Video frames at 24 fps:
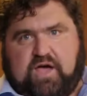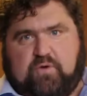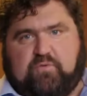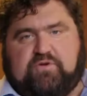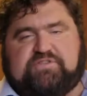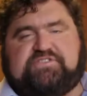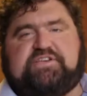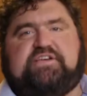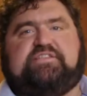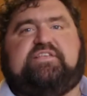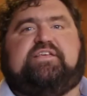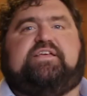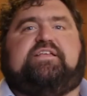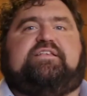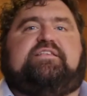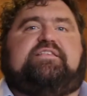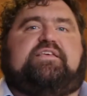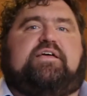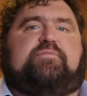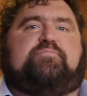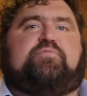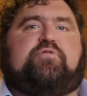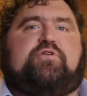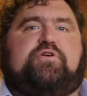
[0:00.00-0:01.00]
will say
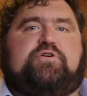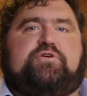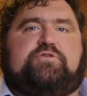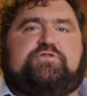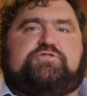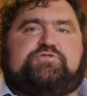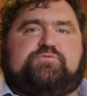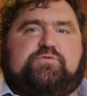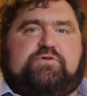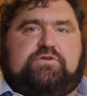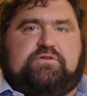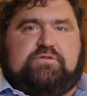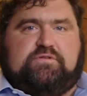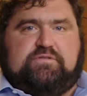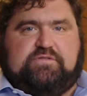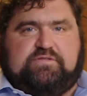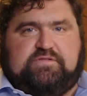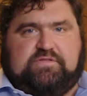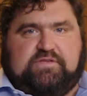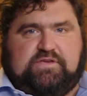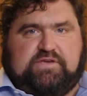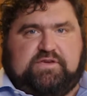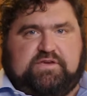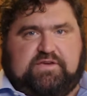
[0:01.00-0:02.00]
that per usual,
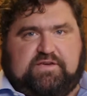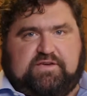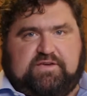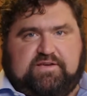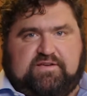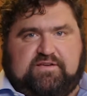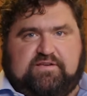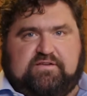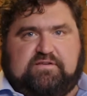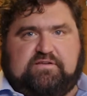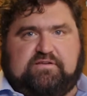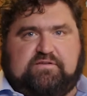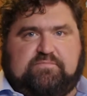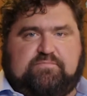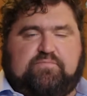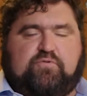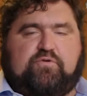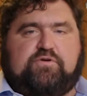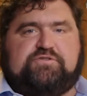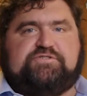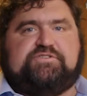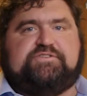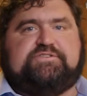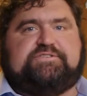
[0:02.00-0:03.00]
the
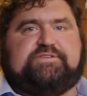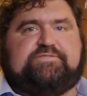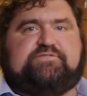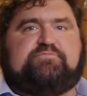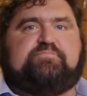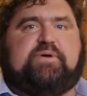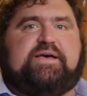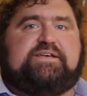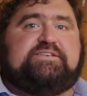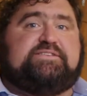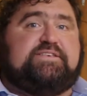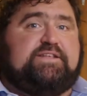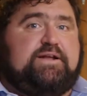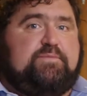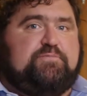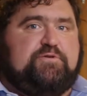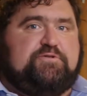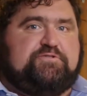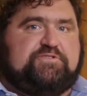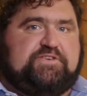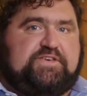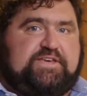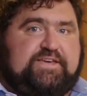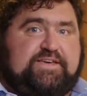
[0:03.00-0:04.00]
portions of spice that I'm
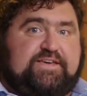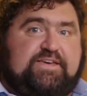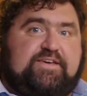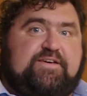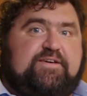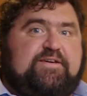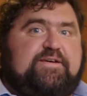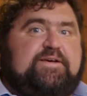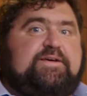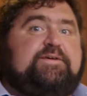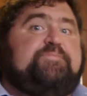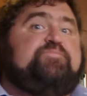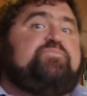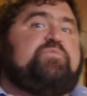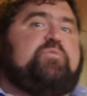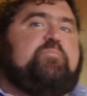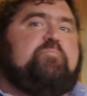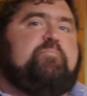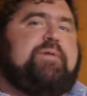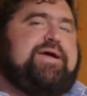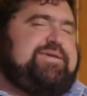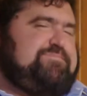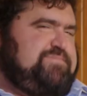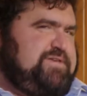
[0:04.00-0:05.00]
using
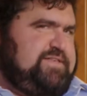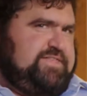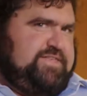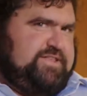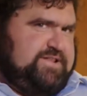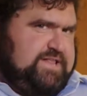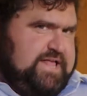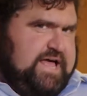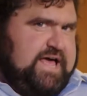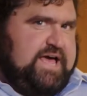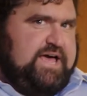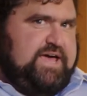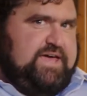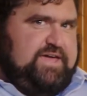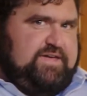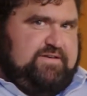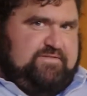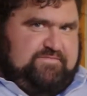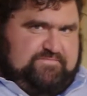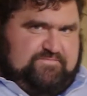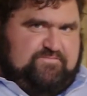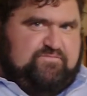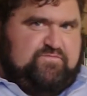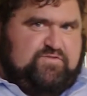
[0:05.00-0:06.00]
might be a little high
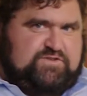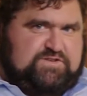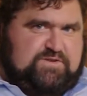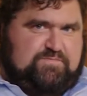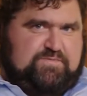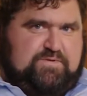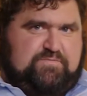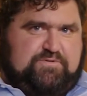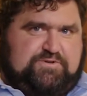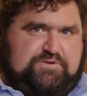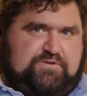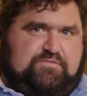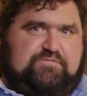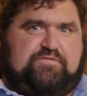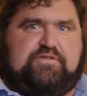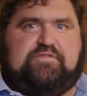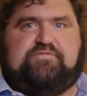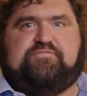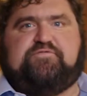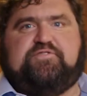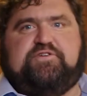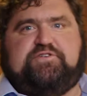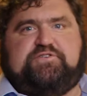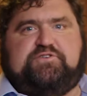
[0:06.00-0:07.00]
for some people, so feel
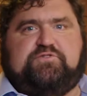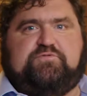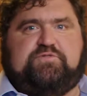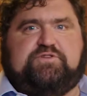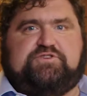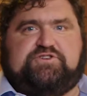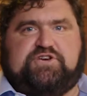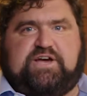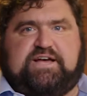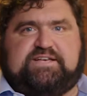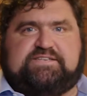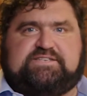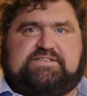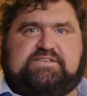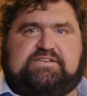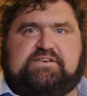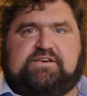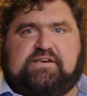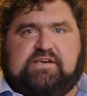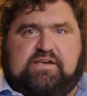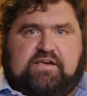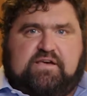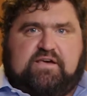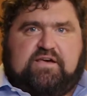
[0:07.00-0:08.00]
free to adjust
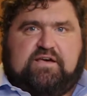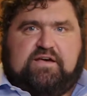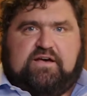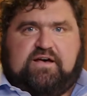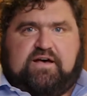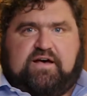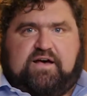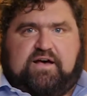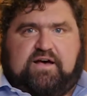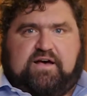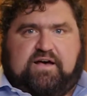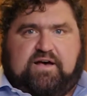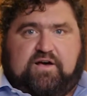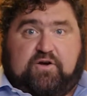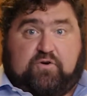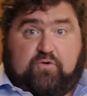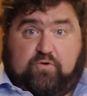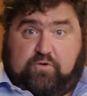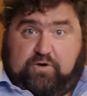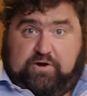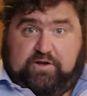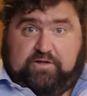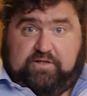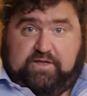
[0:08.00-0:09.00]

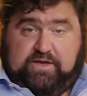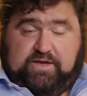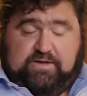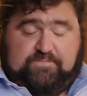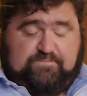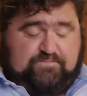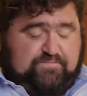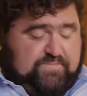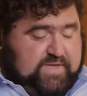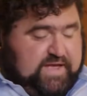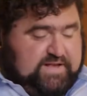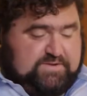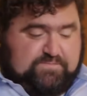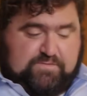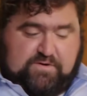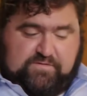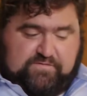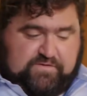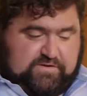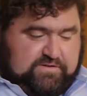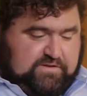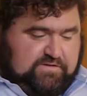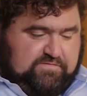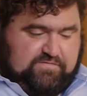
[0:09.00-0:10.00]
accordingly. That's
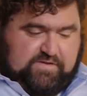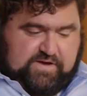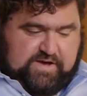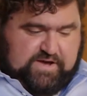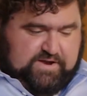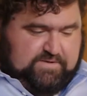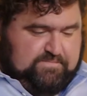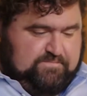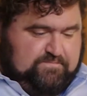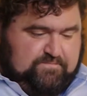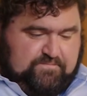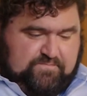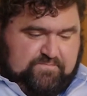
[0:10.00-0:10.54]
perfectly fine.